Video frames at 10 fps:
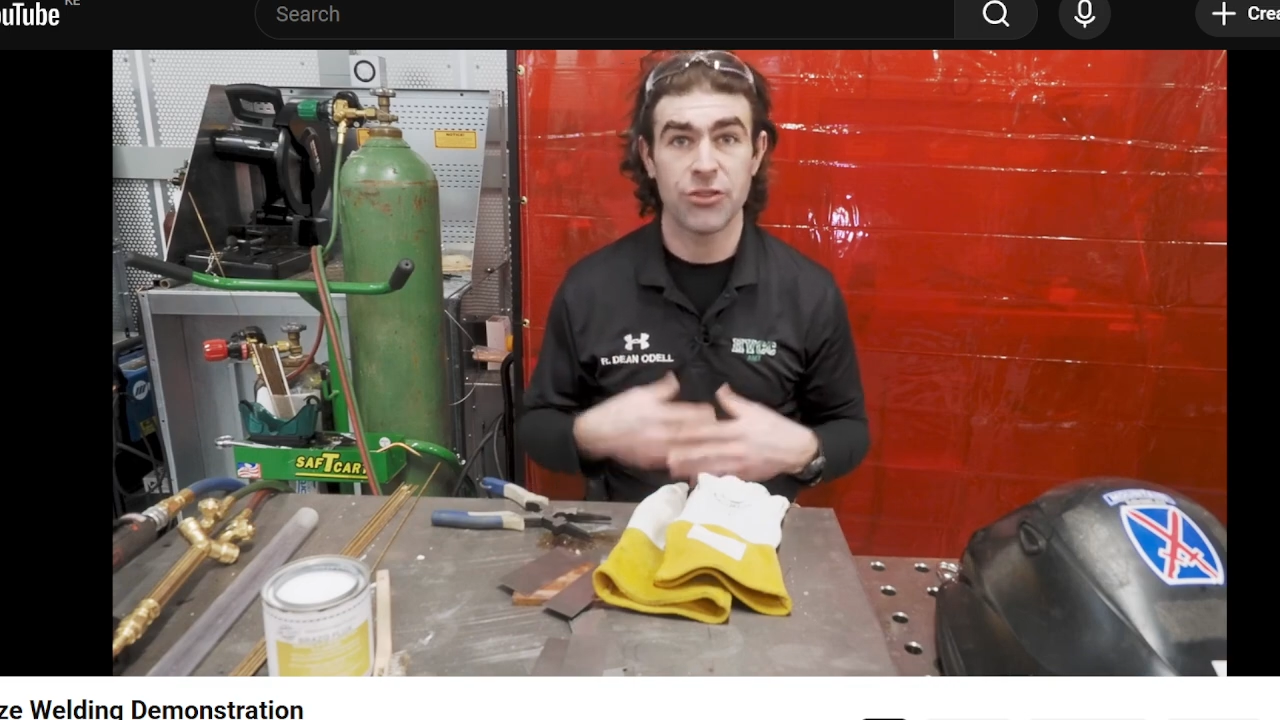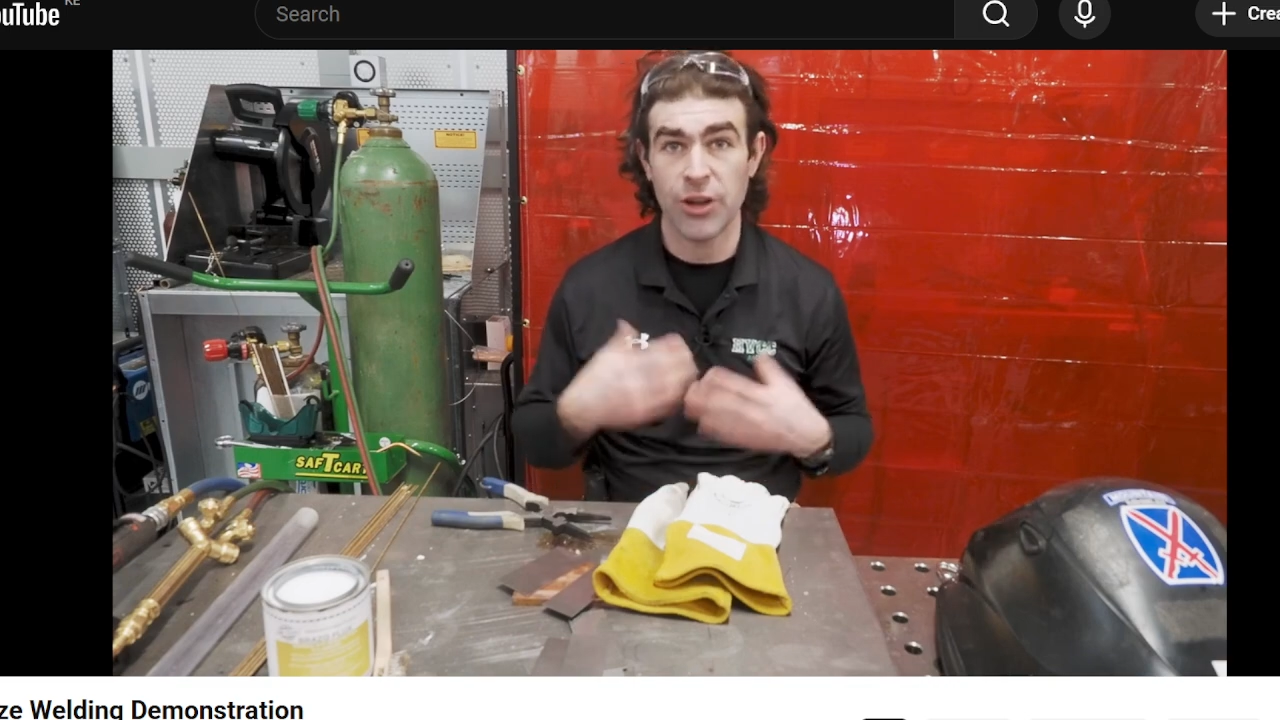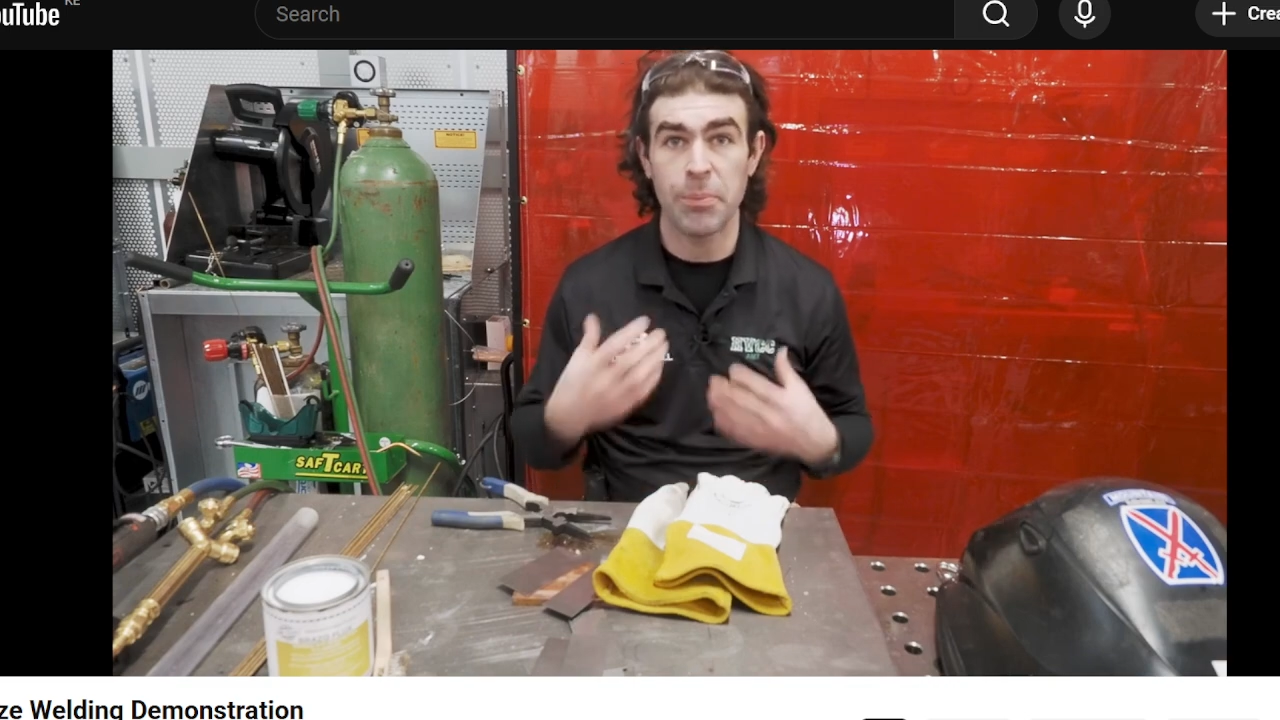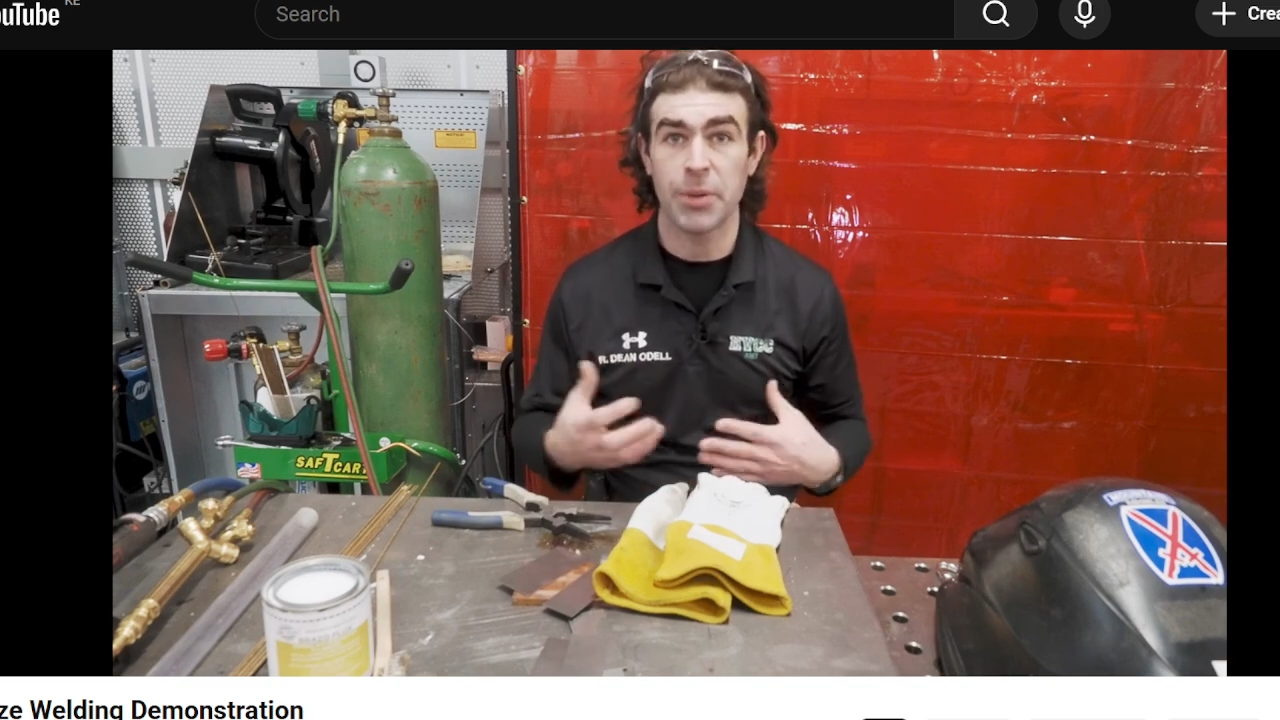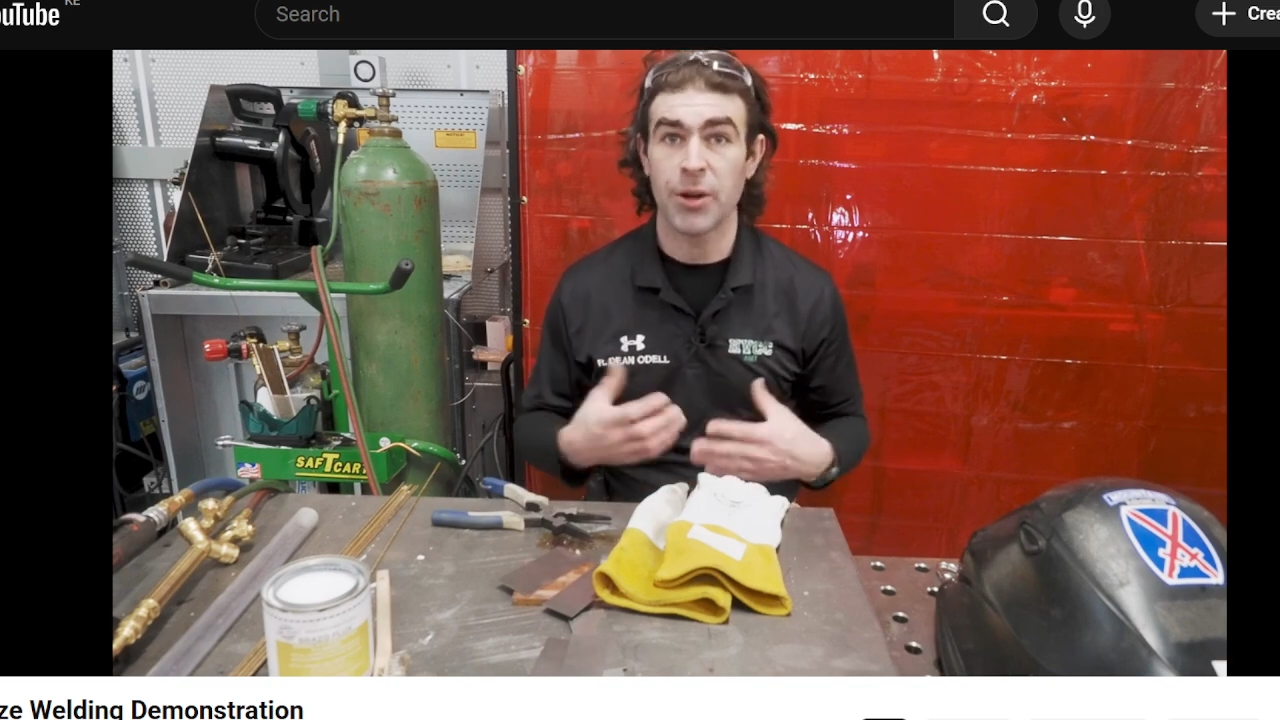jumping